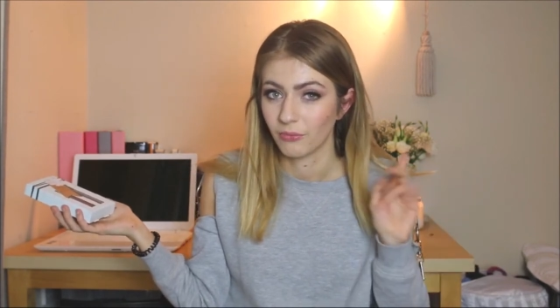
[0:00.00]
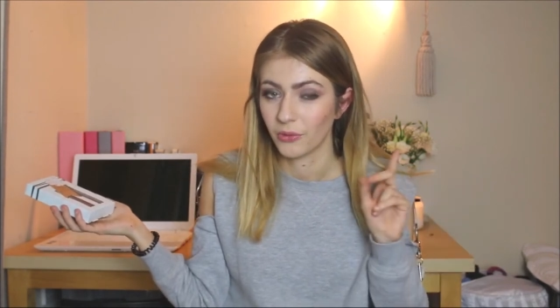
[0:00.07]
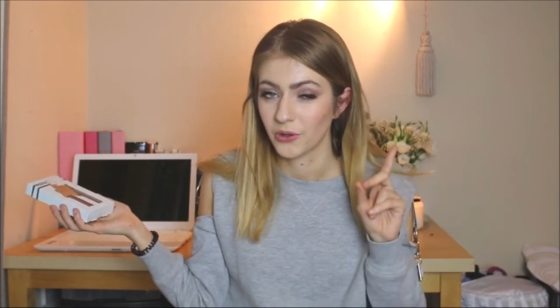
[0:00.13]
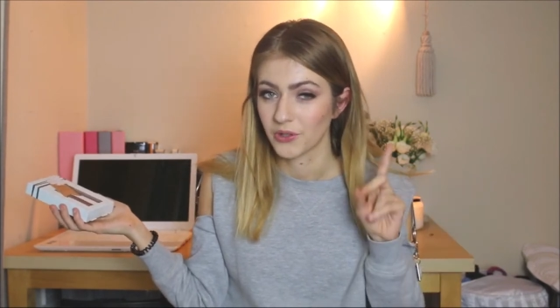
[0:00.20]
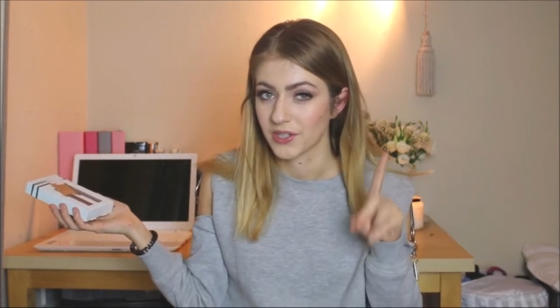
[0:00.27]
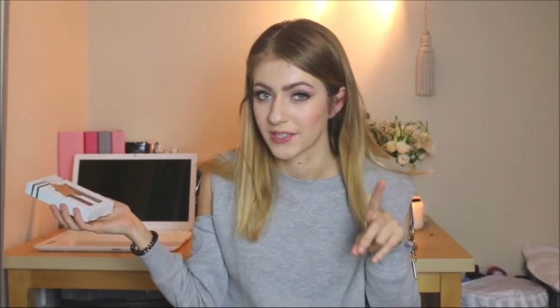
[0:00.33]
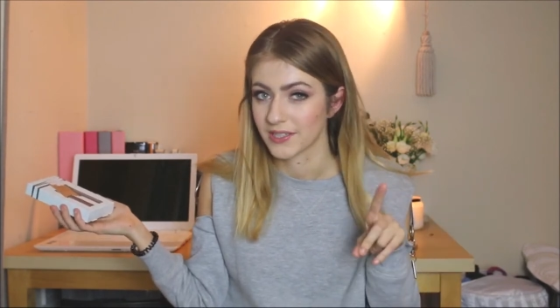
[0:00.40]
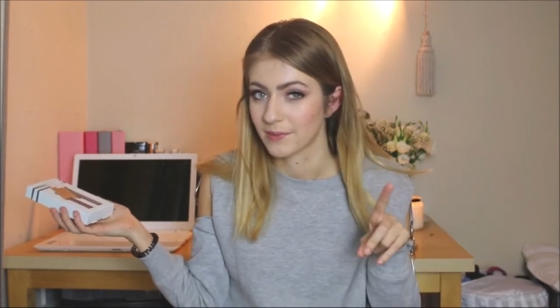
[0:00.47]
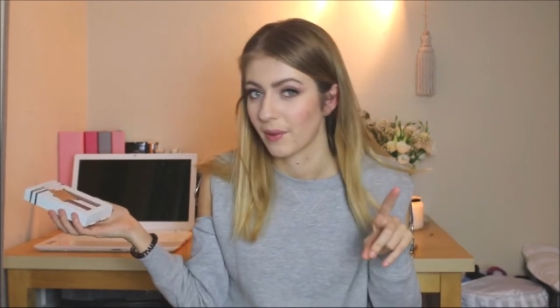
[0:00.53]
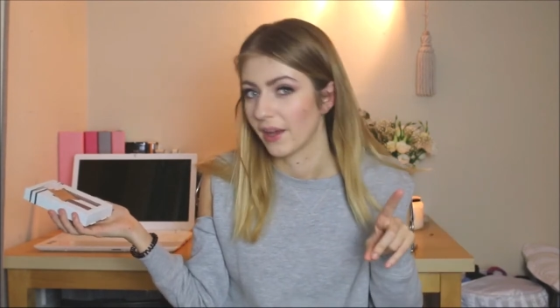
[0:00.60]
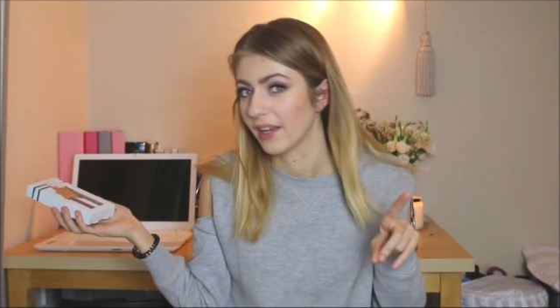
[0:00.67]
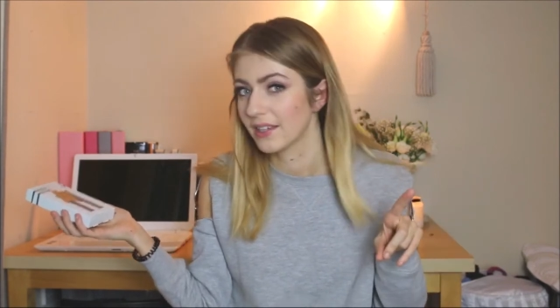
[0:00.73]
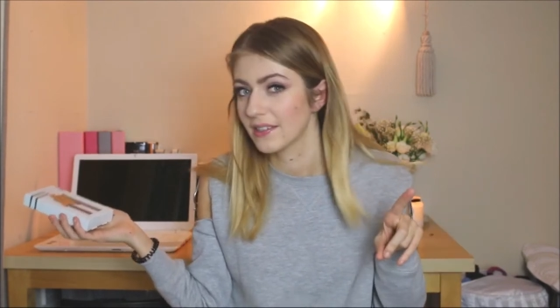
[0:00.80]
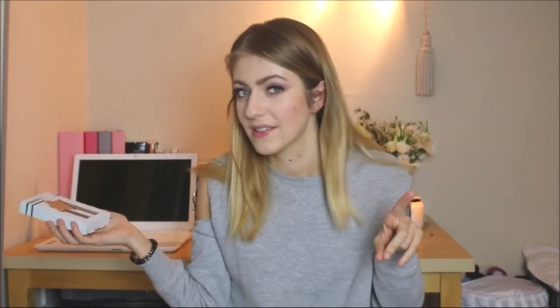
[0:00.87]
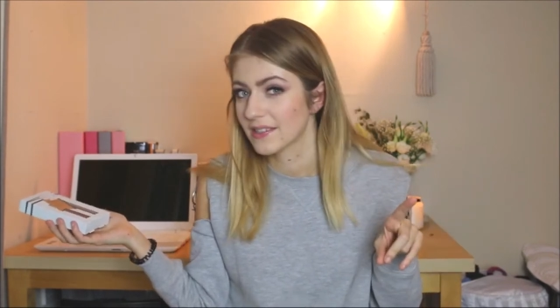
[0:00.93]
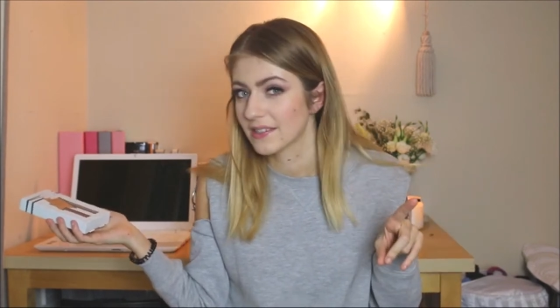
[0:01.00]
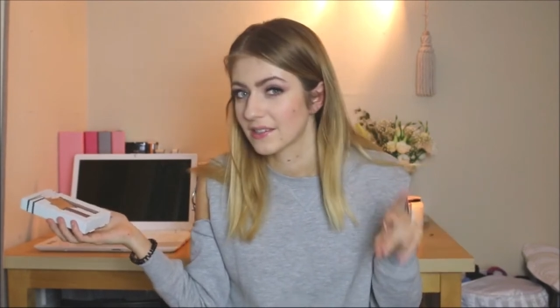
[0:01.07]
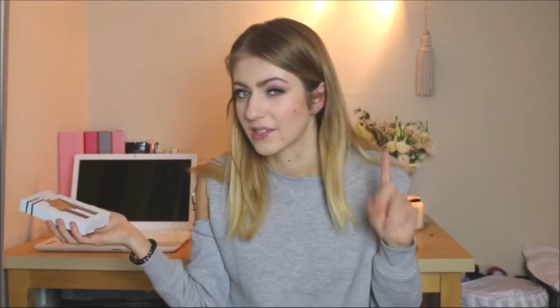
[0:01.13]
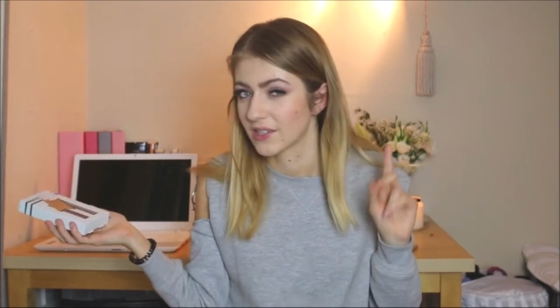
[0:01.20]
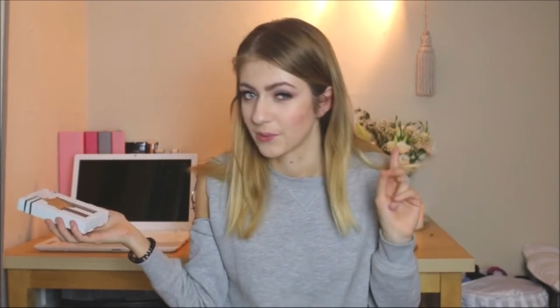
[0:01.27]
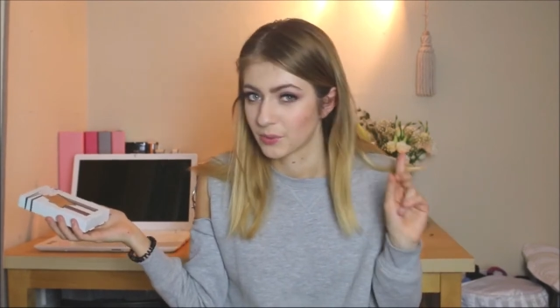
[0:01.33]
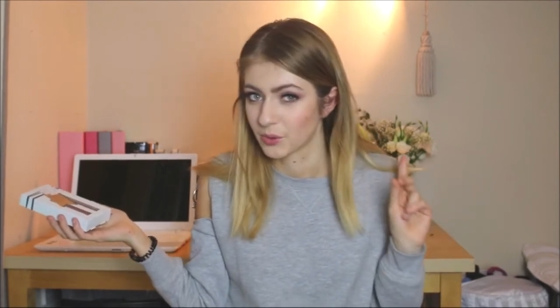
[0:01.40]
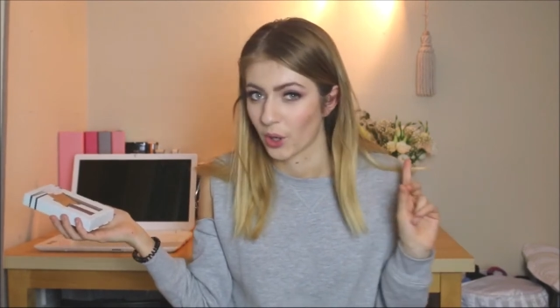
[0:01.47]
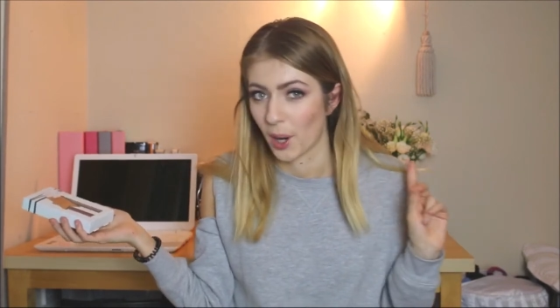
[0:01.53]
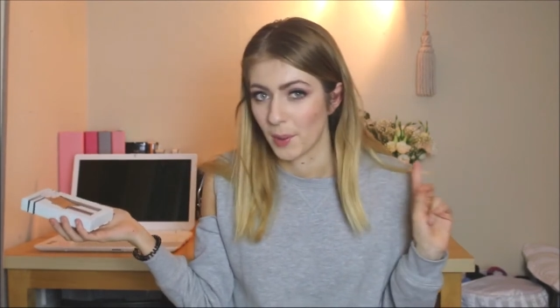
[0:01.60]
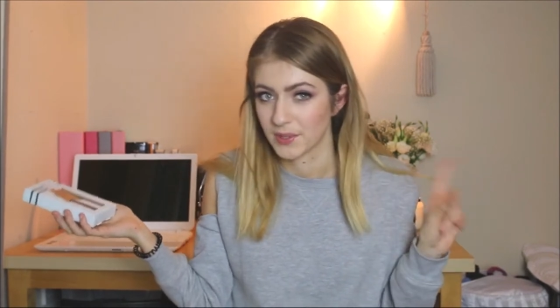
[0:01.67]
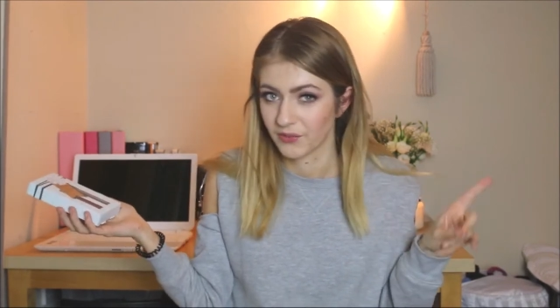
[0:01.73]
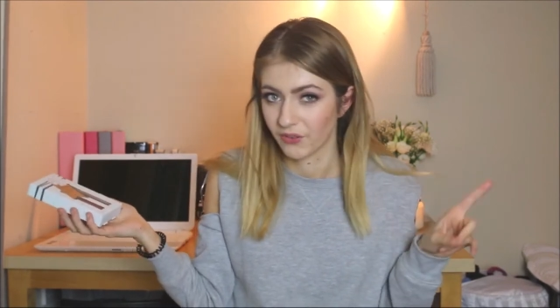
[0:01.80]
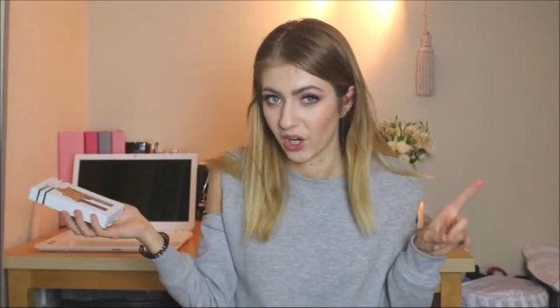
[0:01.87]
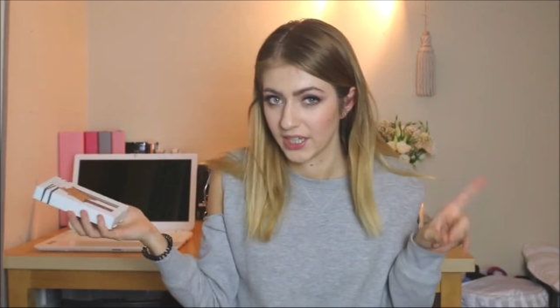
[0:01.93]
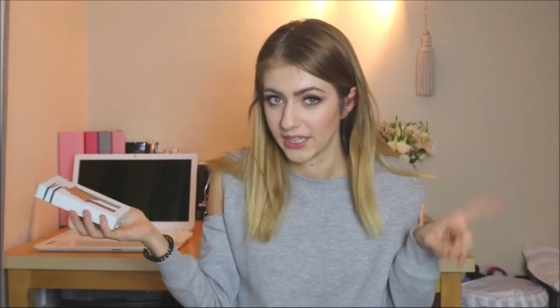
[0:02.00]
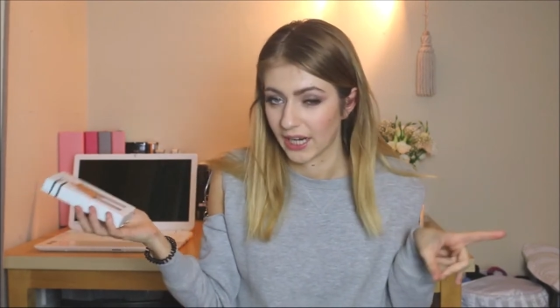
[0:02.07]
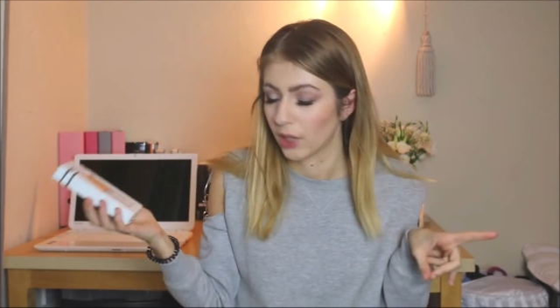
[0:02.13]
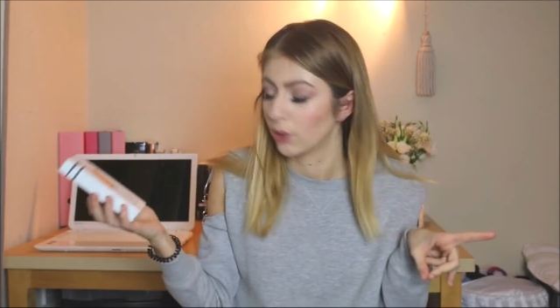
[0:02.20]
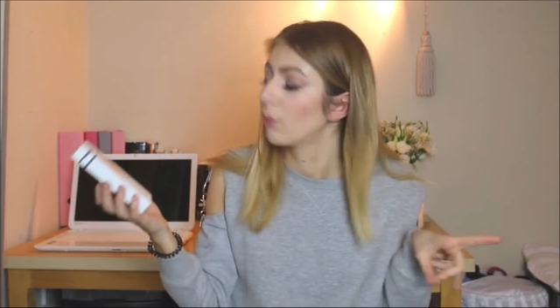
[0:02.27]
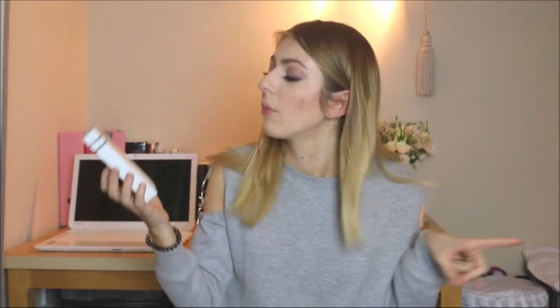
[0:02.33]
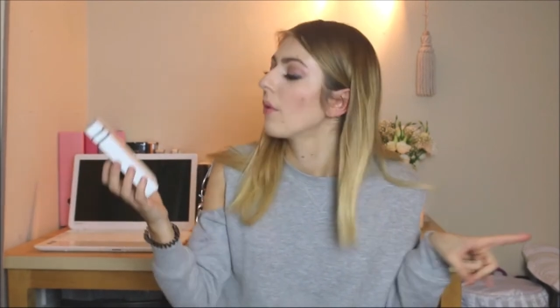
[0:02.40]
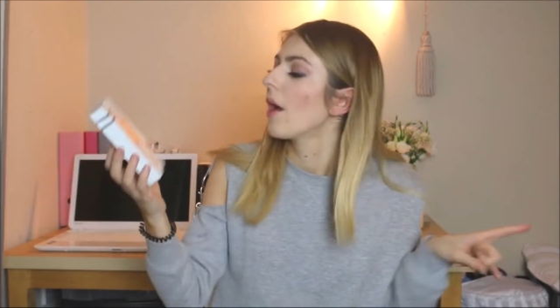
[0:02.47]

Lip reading: Watch this space, subscribe to find out.